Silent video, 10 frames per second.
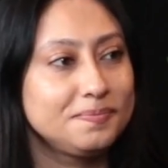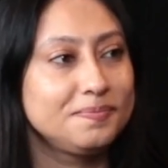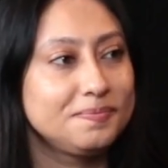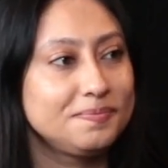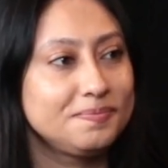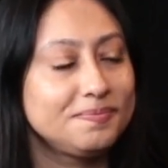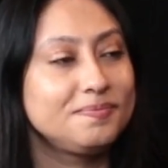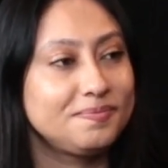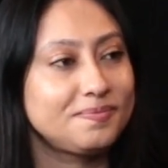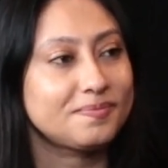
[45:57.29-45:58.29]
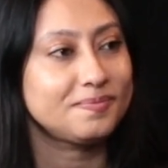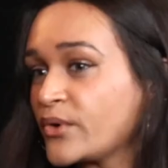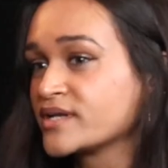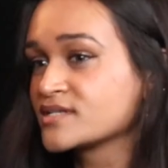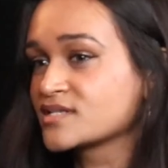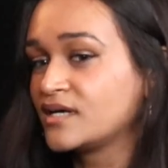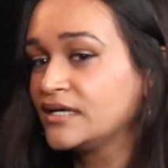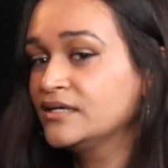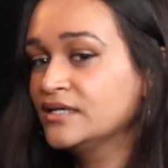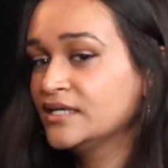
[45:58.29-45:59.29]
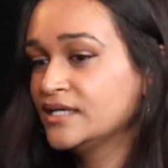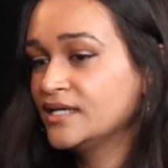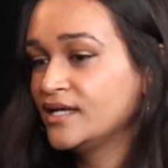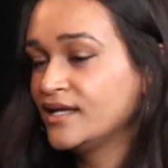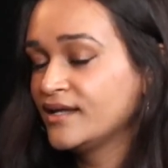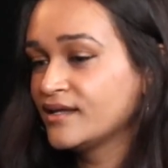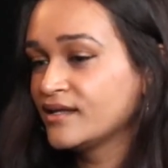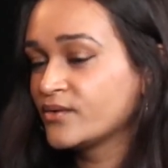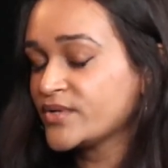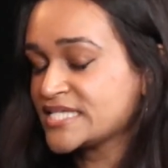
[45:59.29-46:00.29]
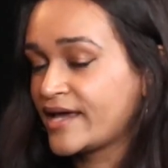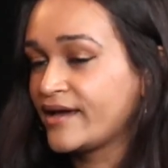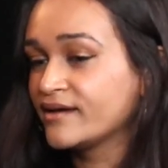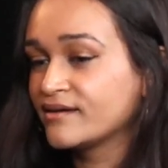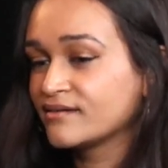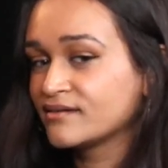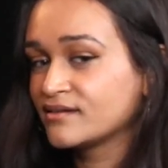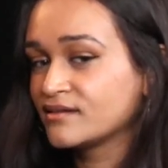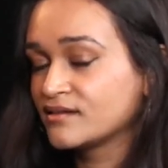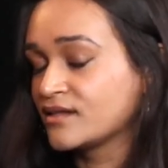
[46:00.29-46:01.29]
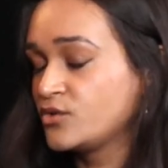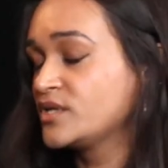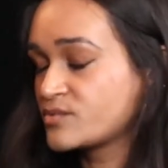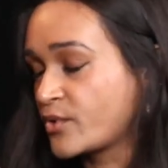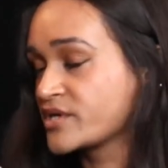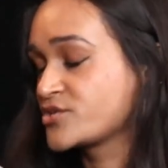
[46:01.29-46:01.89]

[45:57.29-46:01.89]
Yeah, I think it's so important we say, like, you need to pour into